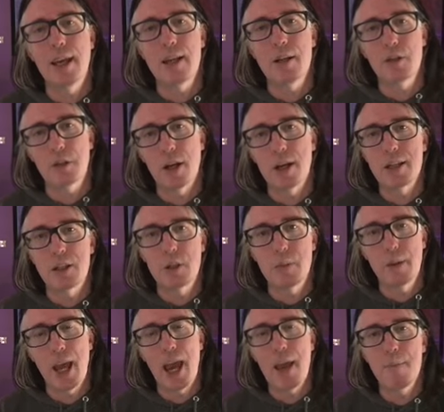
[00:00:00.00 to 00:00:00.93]
decides to
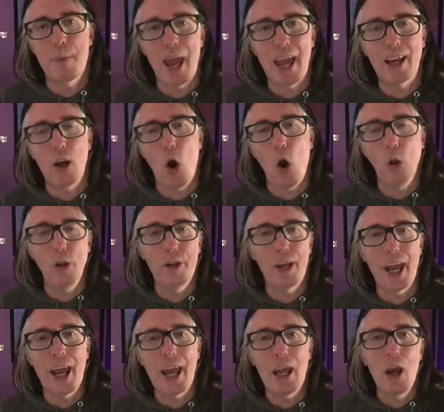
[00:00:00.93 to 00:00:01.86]
be a bank
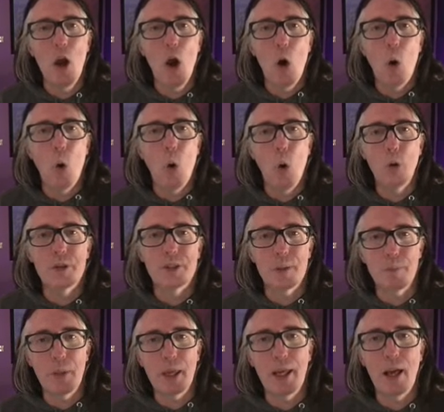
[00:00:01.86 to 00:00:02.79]
holiday or
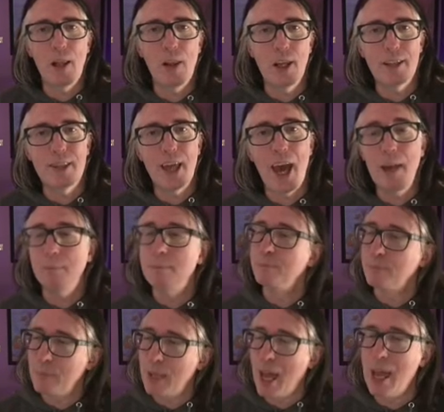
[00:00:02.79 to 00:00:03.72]
something like that.
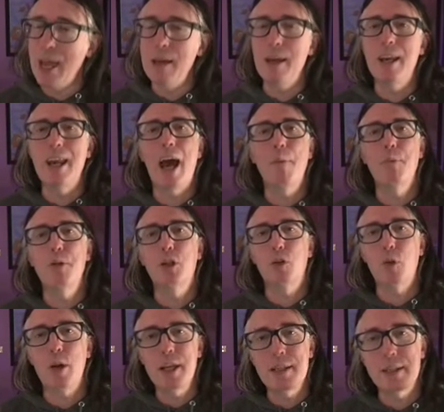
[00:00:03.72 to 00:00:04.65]
Hey, it happened to
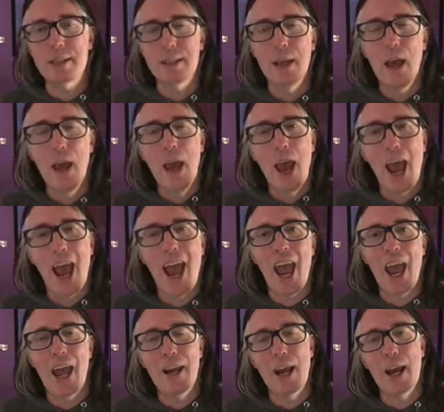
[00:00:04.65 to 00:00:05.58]
Greece,
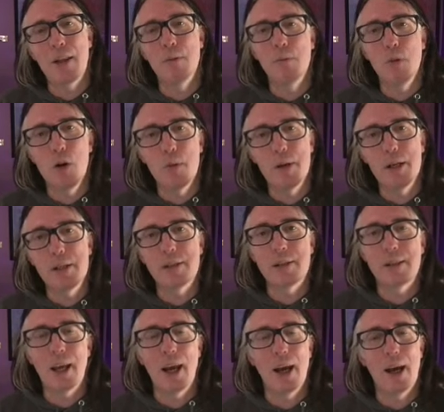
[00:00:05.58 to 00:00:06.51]
and at the
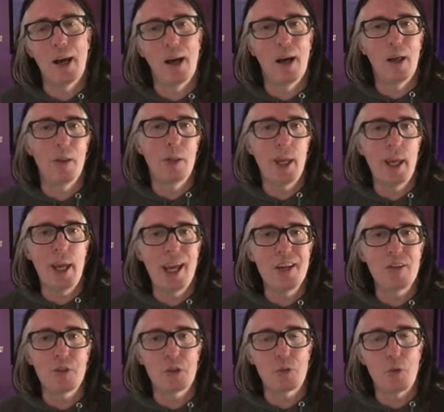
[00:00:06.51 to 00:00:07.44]
moment, the
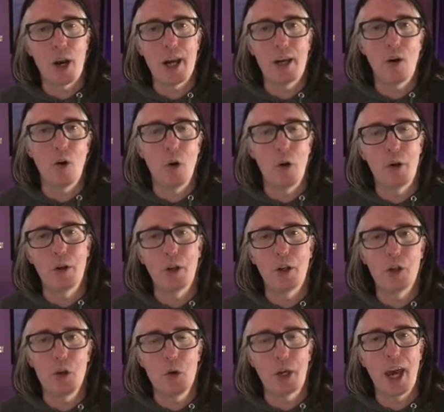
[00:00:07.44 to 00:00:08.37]
interest rate on
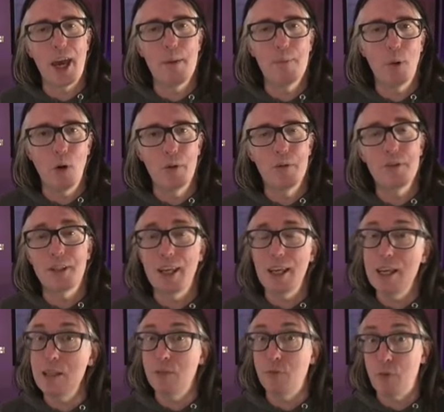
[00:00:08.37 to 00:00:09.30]
UK bonds
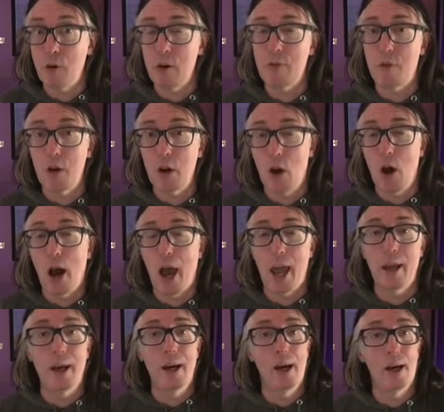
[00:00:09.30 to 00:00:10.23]
is very, very
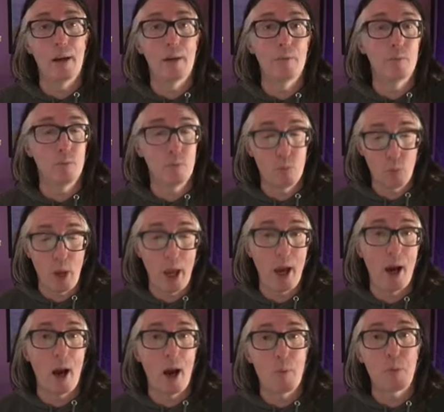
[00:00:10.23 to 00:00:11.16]
high. We
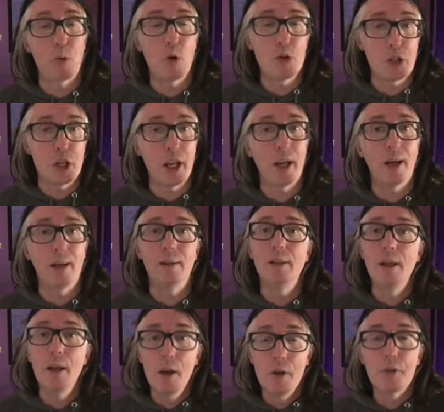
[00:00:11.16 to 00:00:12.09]
are approaching
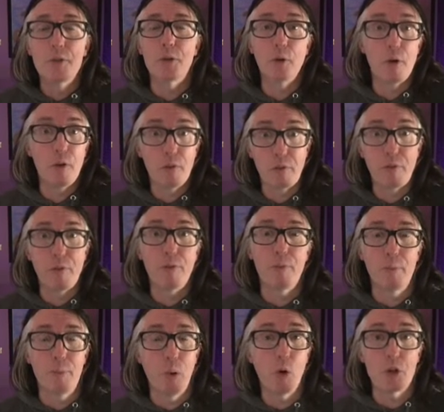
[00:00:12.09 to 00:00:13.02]
sort of
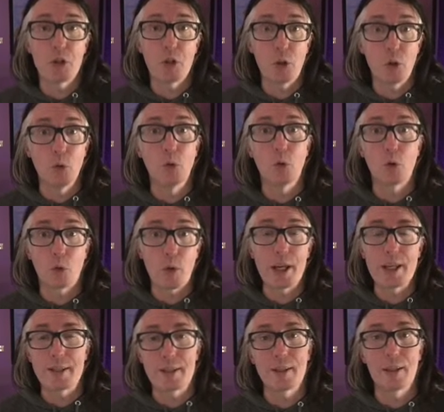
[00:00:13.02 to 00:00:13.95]
Portugal,
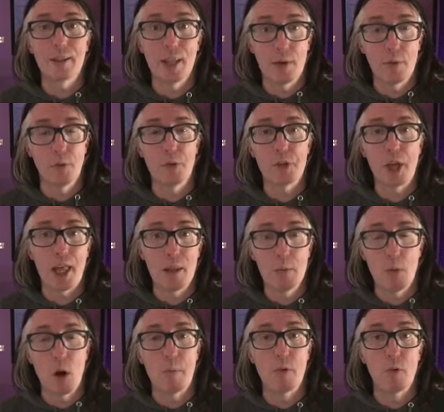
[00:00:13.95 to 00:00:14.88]
Greece levels at the
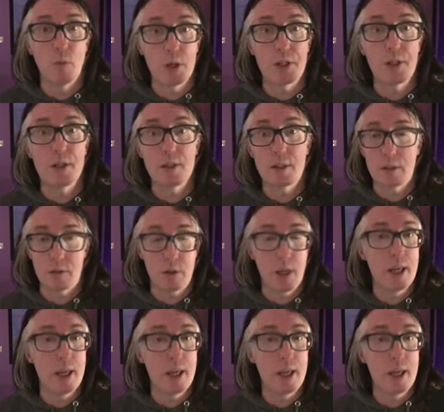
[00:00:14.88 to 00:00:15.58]
moment, which is